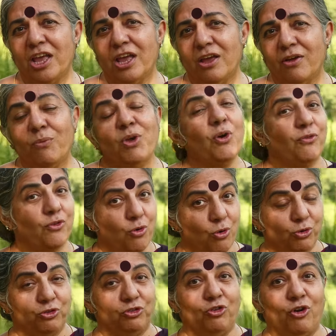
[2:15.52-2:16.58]
We, of course,
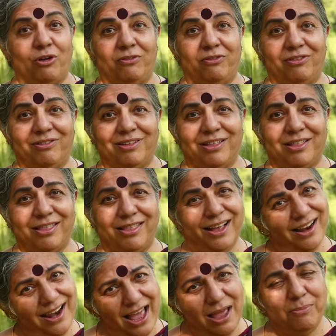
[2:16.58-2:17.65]
solve the
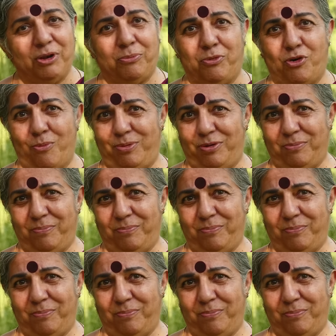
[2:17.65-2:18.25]
climate problem.